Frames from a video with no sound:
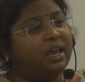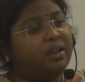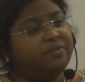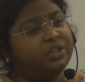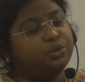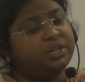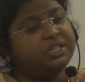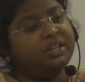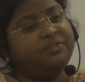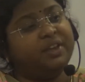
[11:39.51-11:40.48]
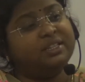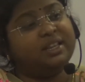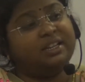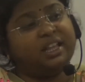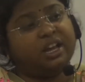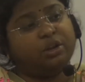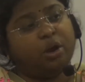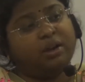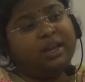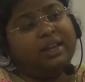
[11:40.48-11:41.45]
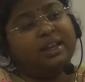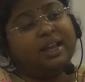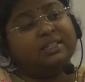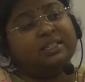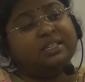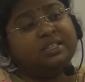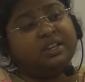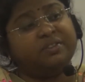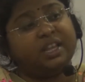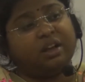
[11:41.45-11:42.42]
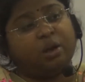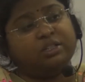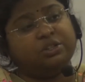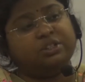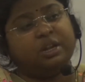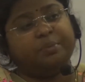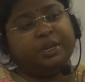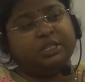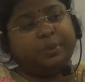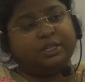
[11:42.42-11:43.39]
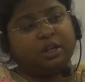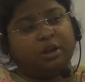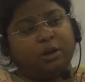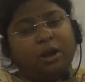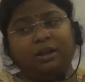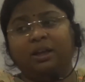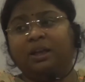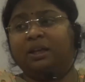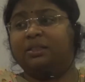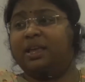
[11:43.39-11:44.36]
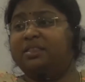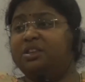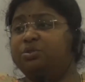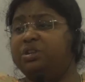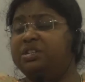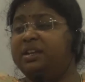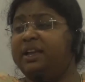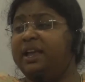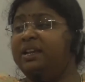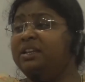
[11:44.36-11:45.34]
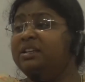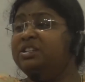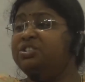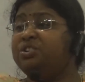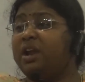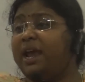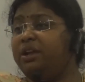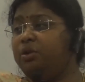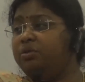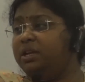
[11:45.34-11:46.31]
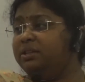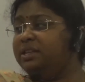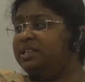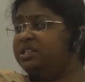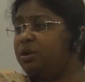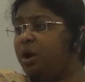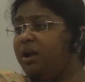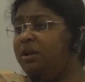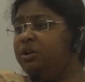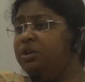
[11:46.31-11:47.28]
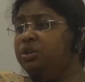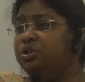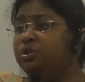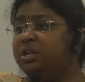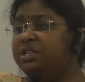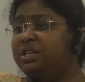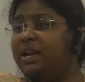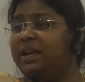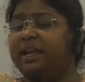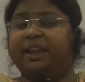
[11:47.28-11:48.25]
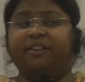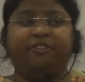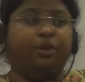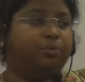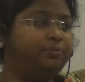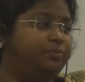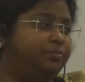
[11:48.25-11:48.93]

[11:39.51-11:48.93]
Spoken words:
If the judiciary feels that they are not inconsistent with the constitutional principles or not, then the judiciary can strike down it. This is called judicial review.